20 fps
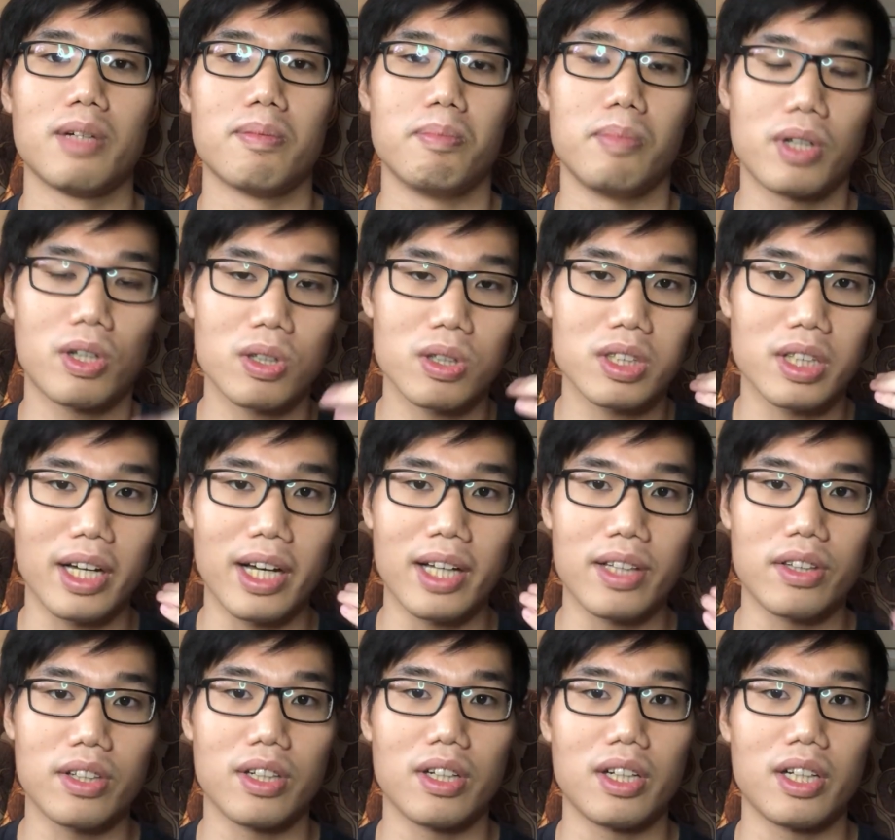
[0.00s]
Because I
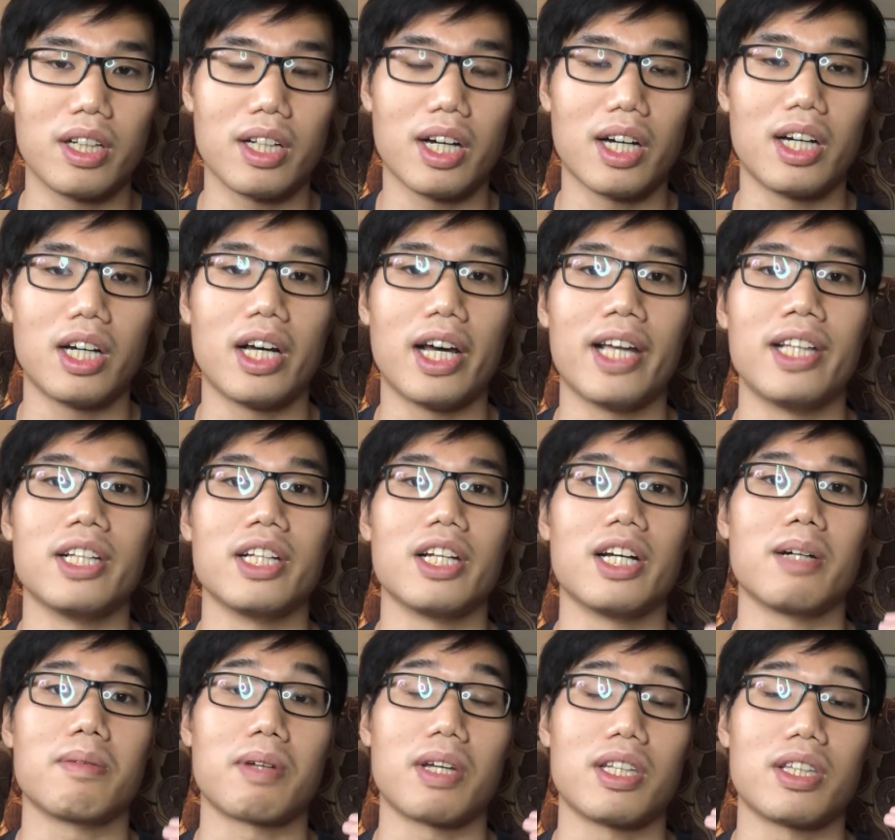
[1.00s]
entered late, I ended
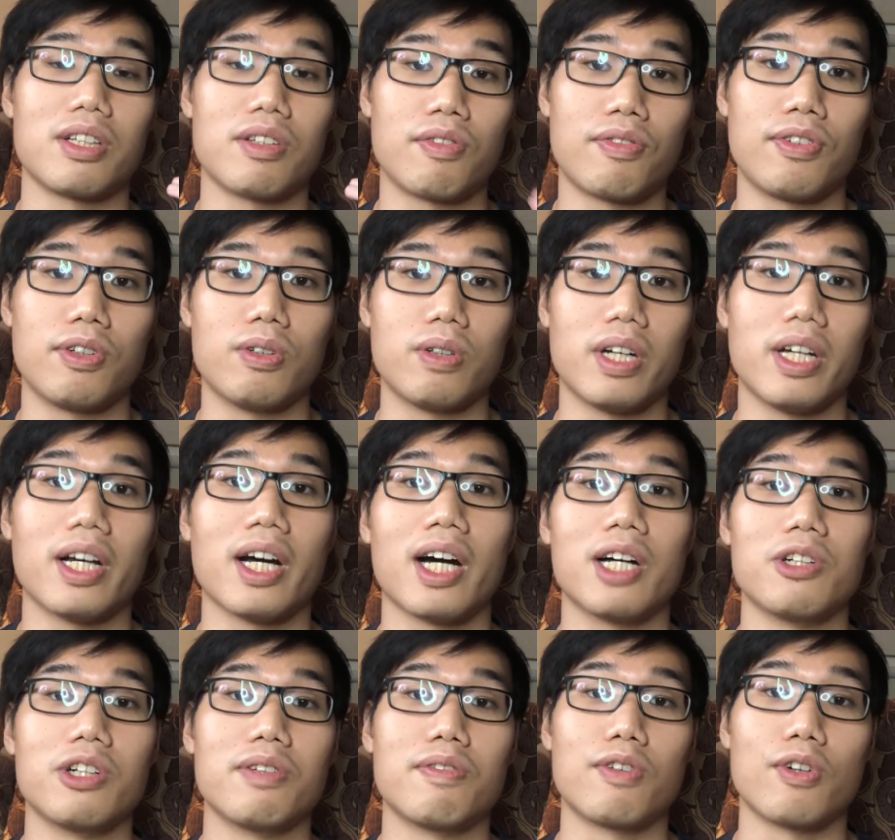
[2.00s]
up getting filled at
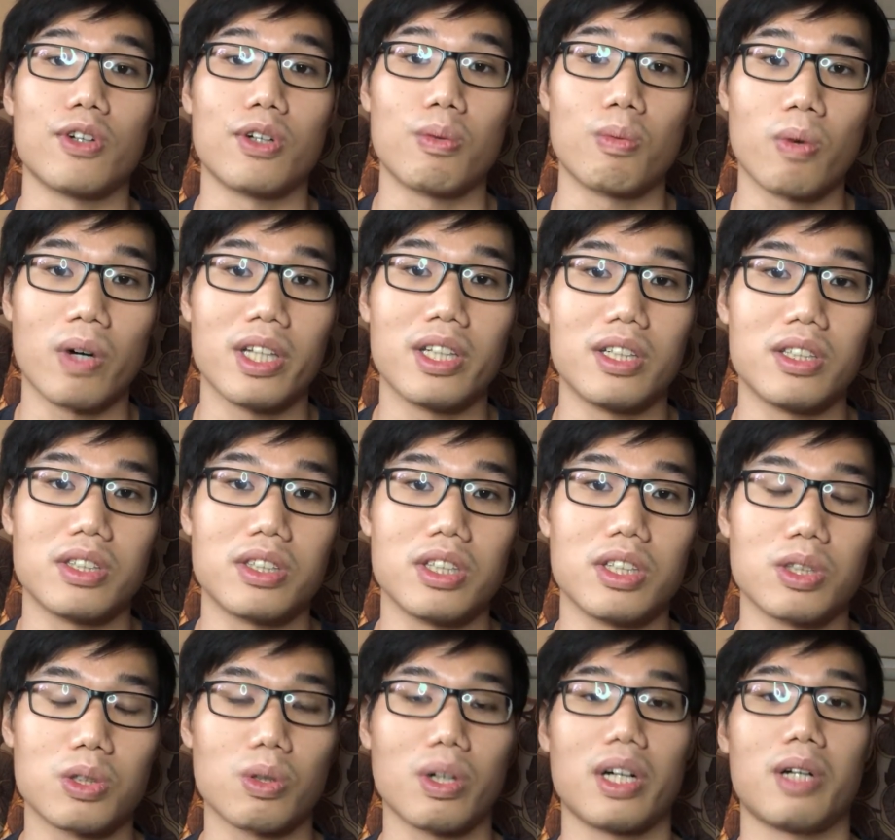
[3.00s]
141
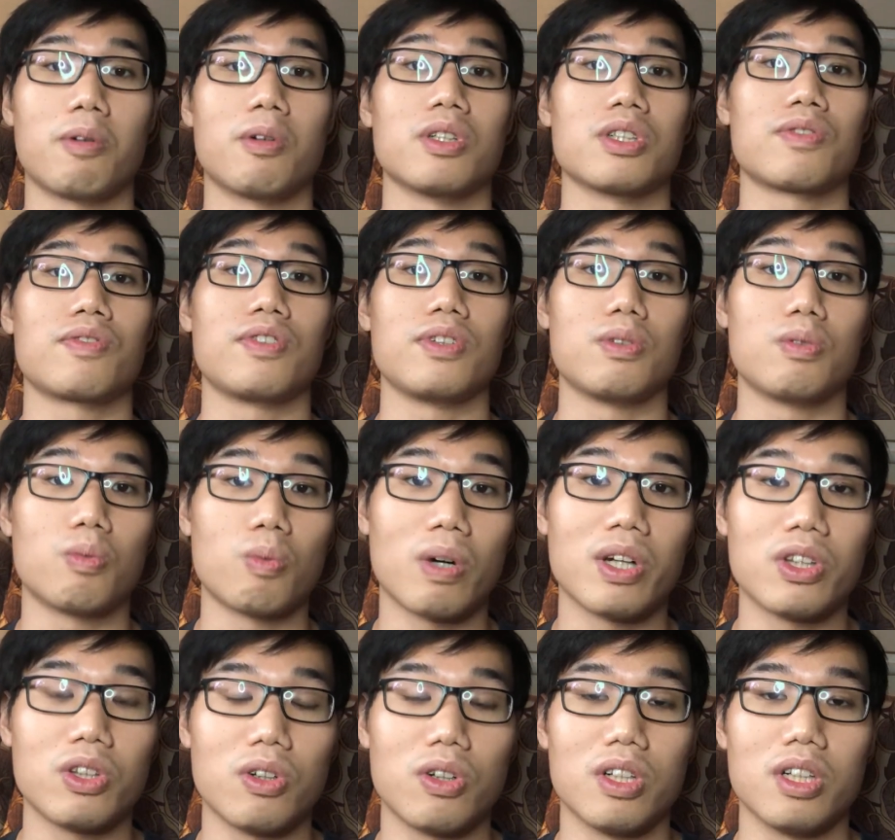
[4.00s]
instead. So I was filled
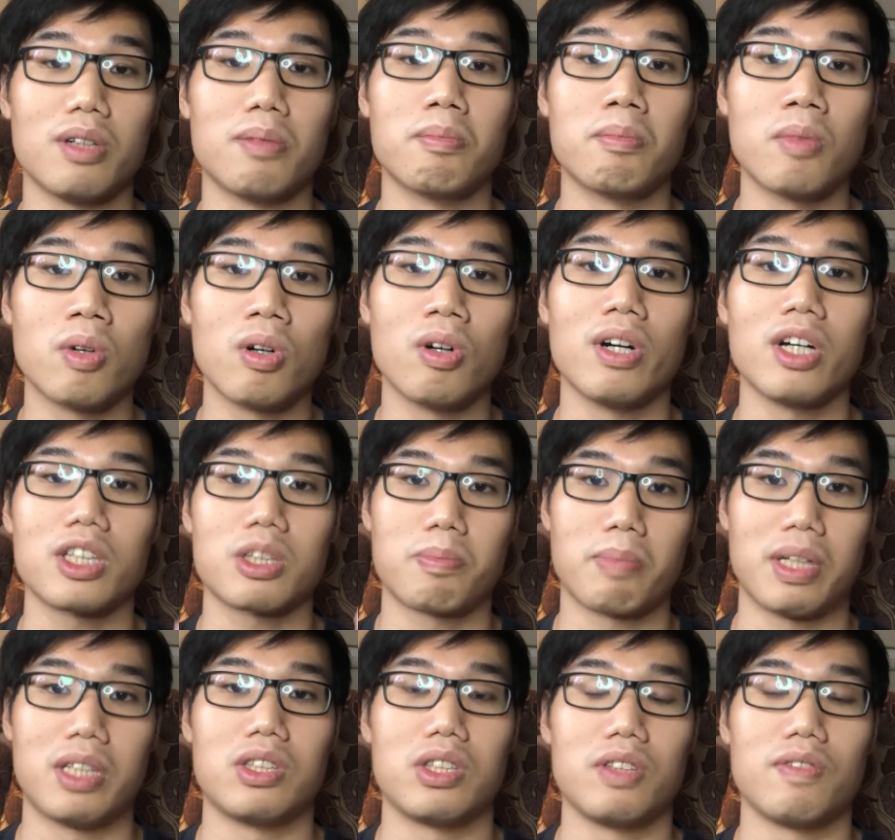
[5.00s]
$1 more
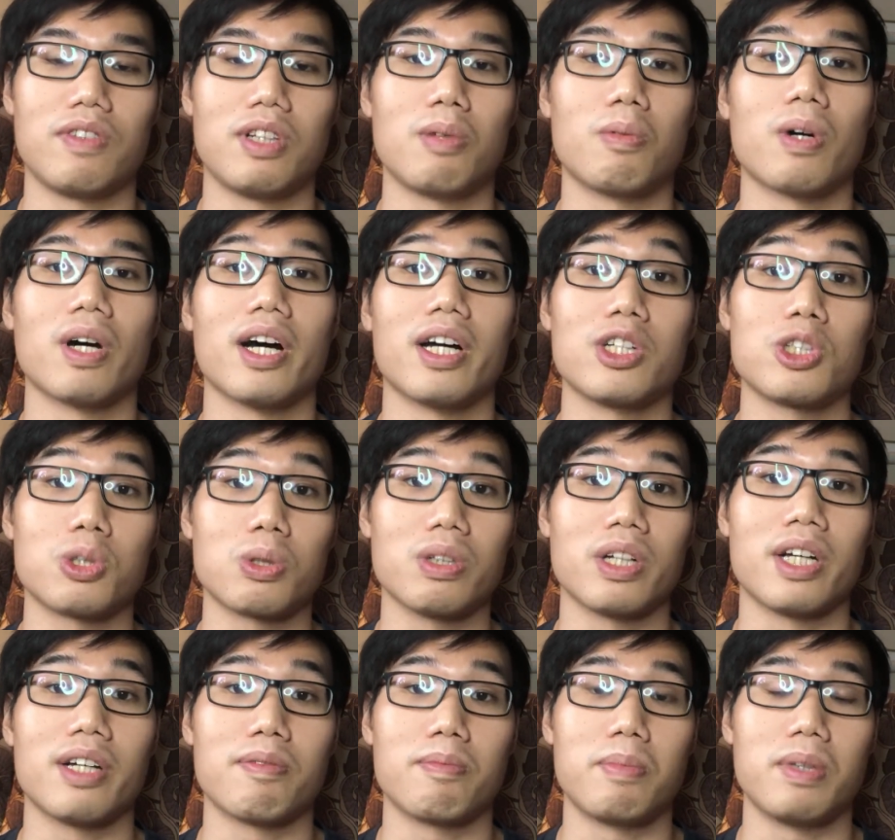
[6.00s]
expensive than what I should
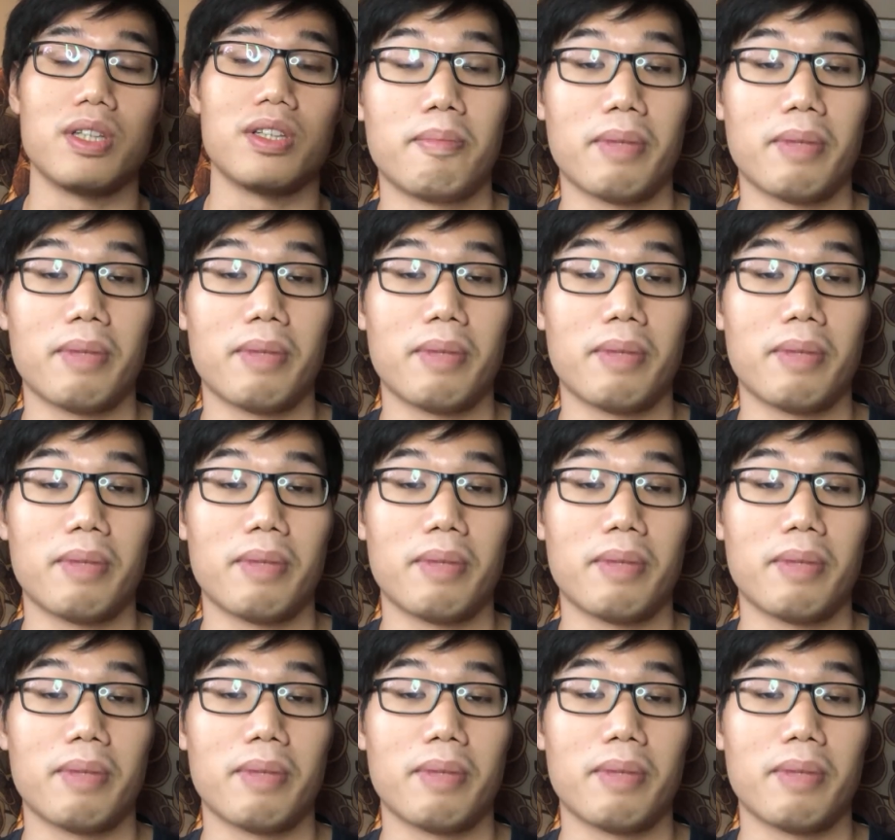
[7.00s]
have been.